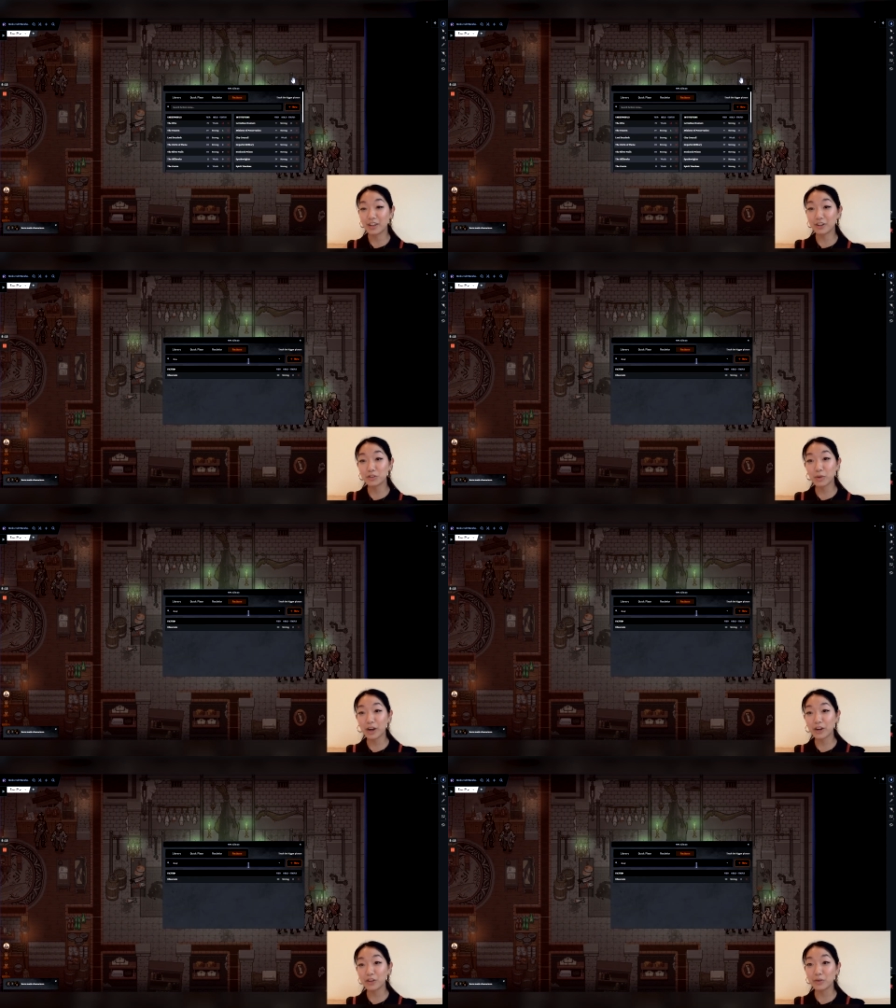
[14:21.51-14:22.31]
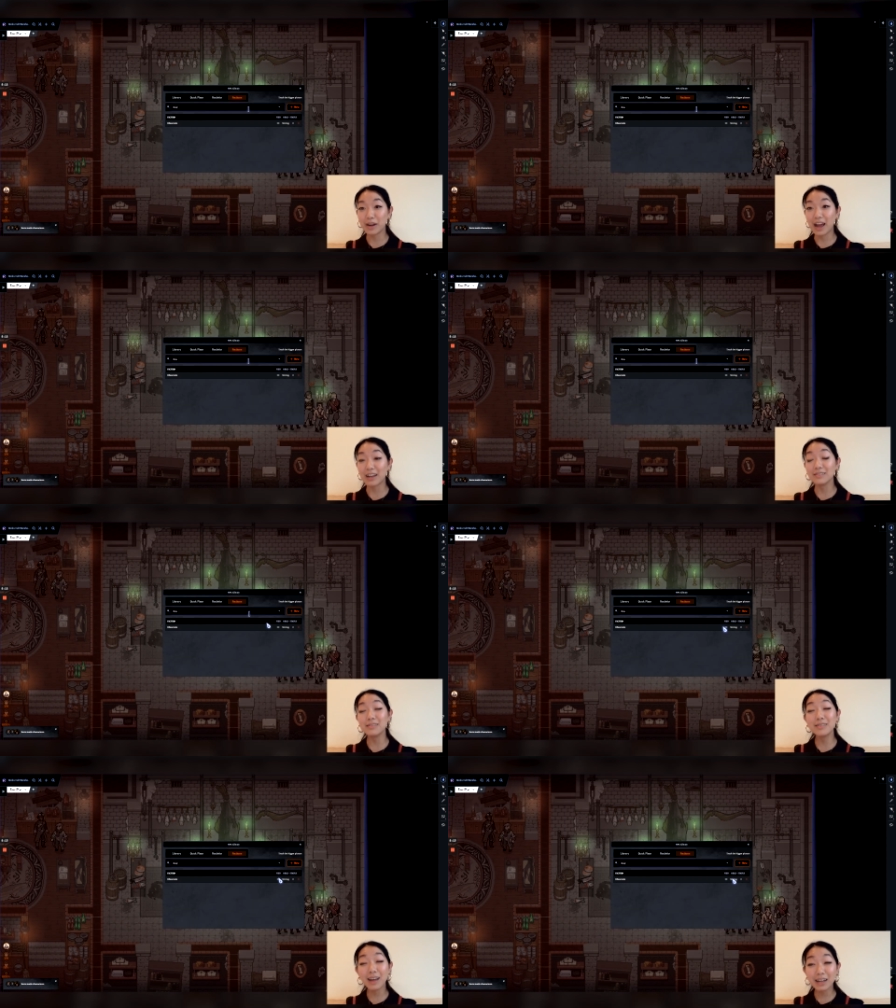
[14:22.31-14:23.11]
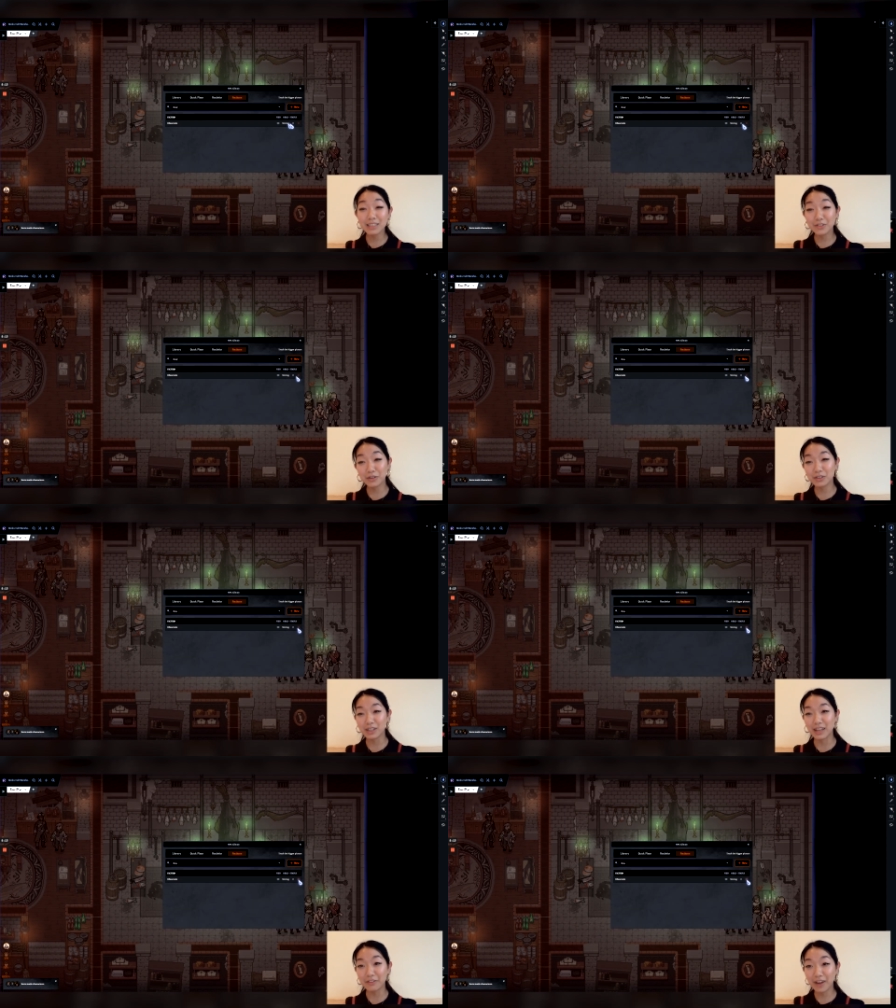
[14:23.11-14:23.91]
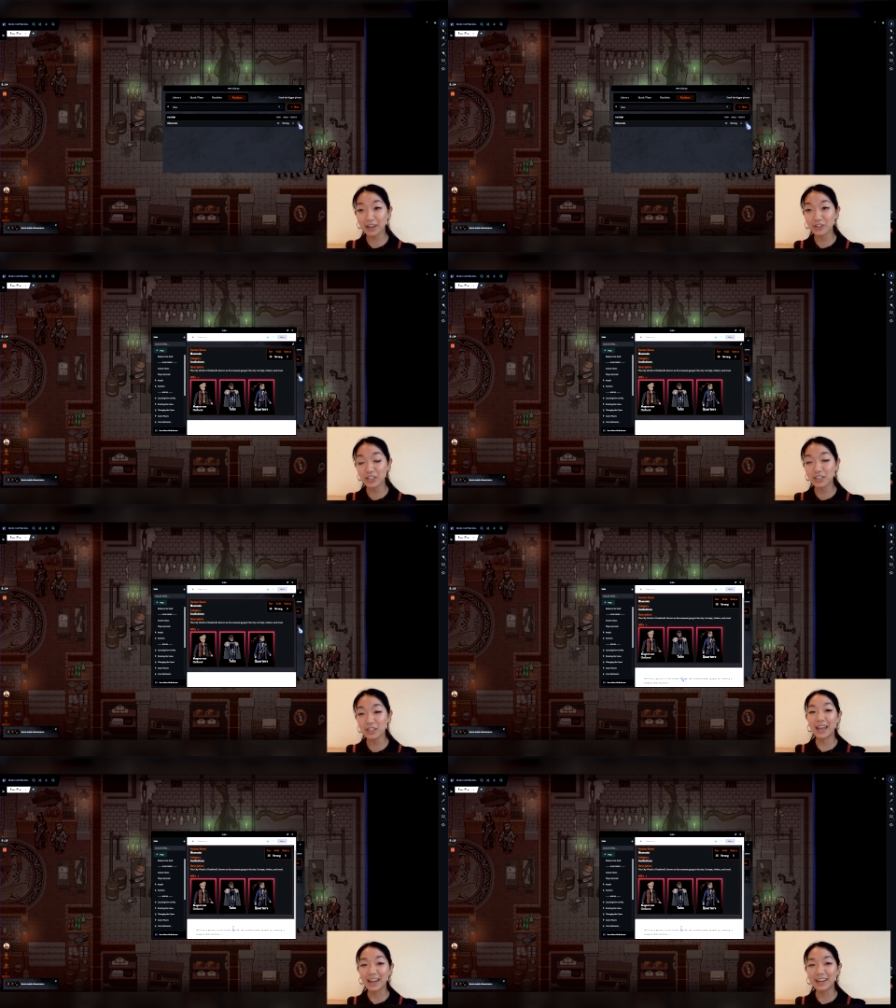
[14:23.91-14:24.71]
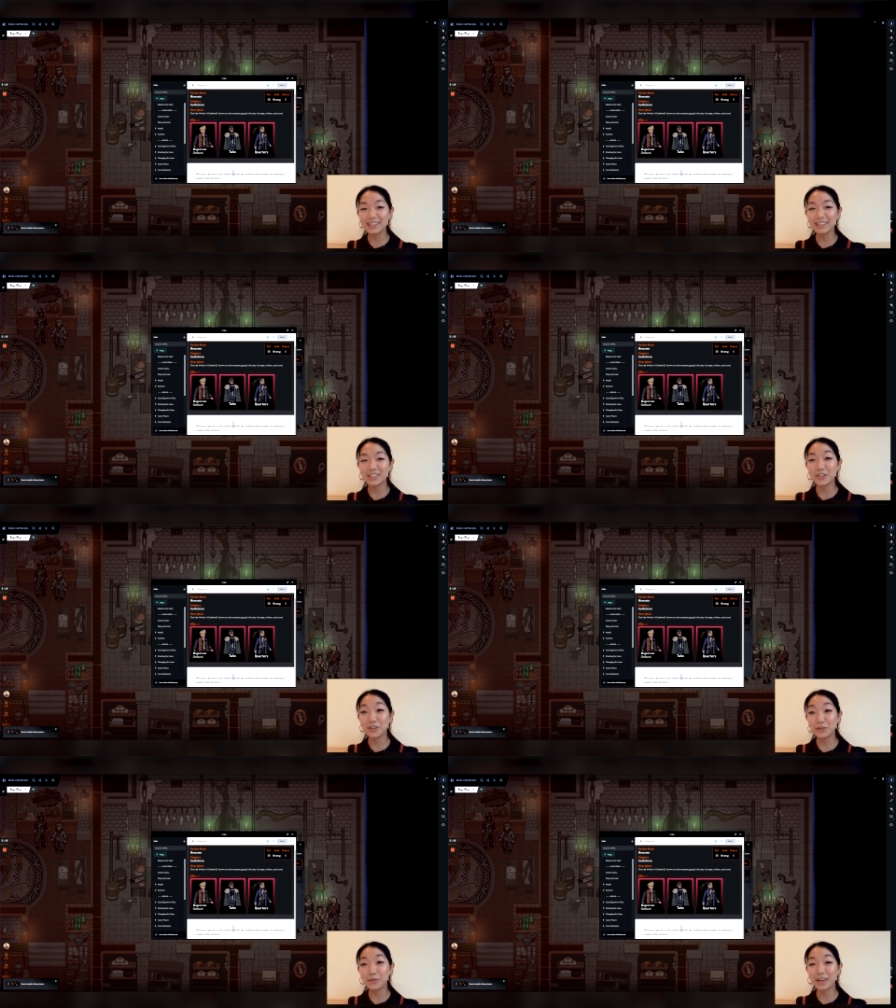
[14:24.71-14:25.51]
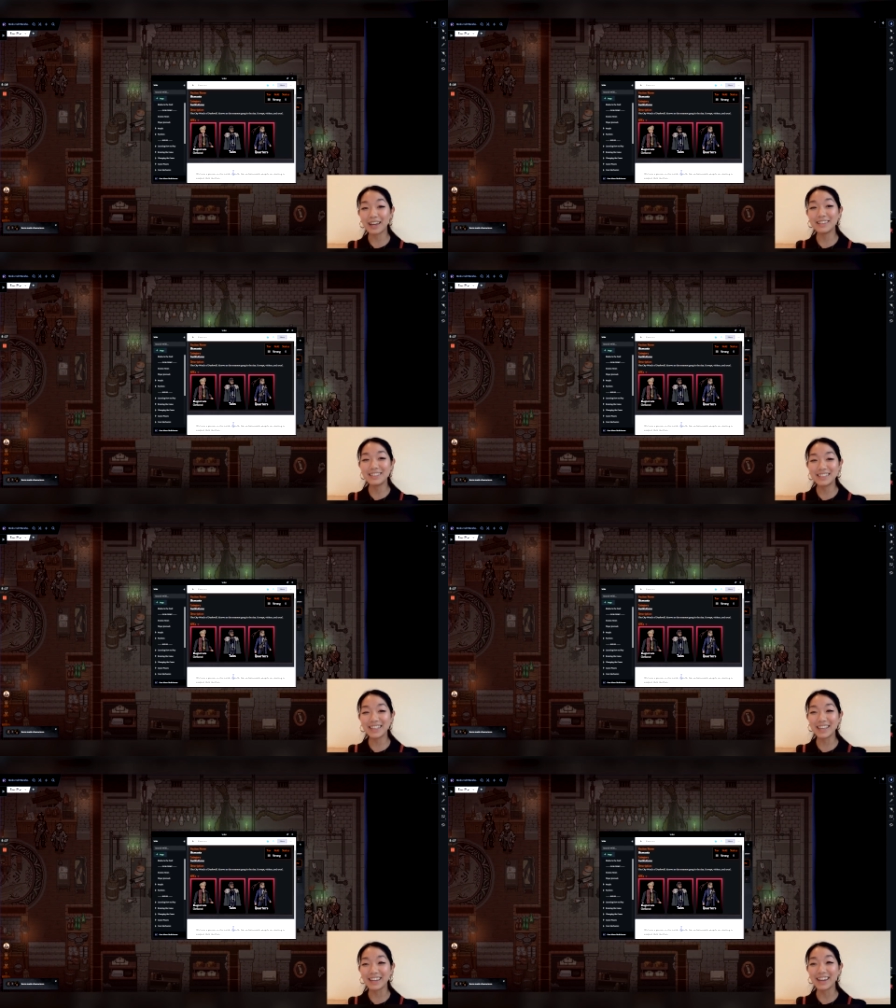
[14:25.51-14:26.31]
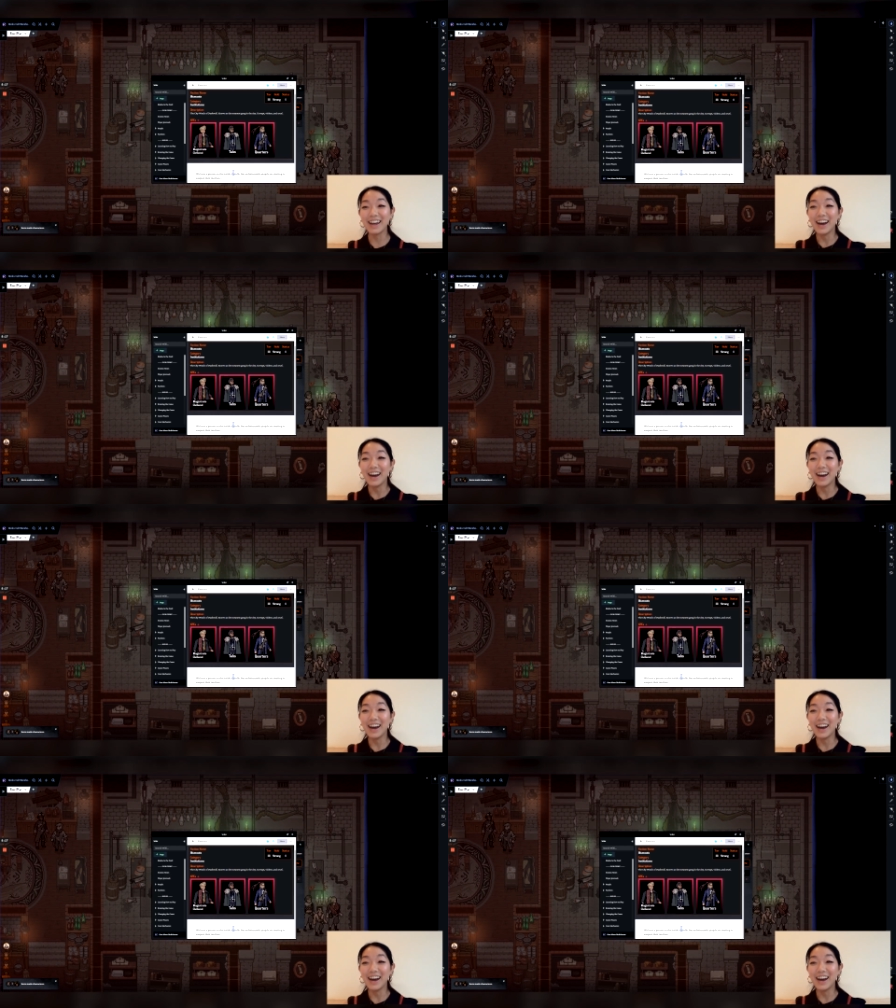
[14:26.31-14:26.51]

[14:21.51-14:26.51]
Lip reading: Here's where you can add lots of notes on that faction, and you can see